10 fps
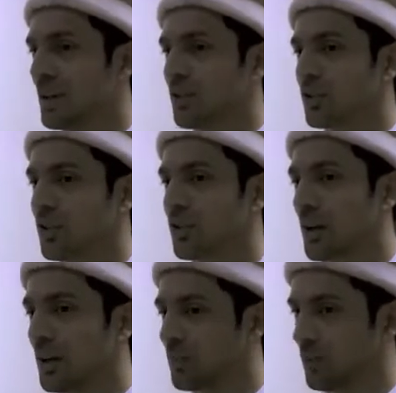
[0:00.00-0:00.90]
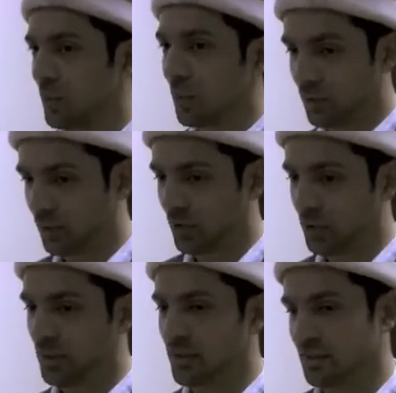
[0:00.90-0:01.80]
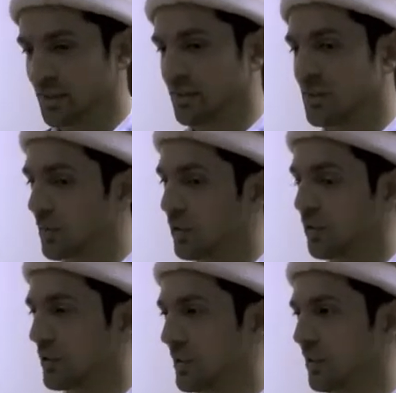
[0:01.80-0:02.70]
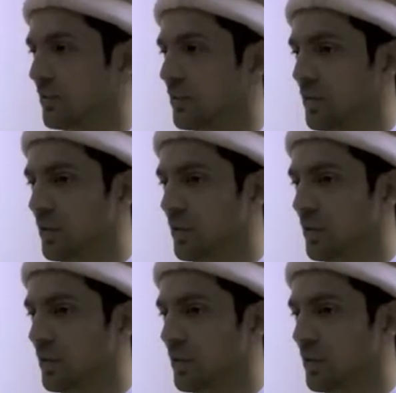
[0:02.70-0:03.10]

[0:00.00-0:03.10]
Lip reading: Yeah. So you kind of look for a person that's similar to yourself,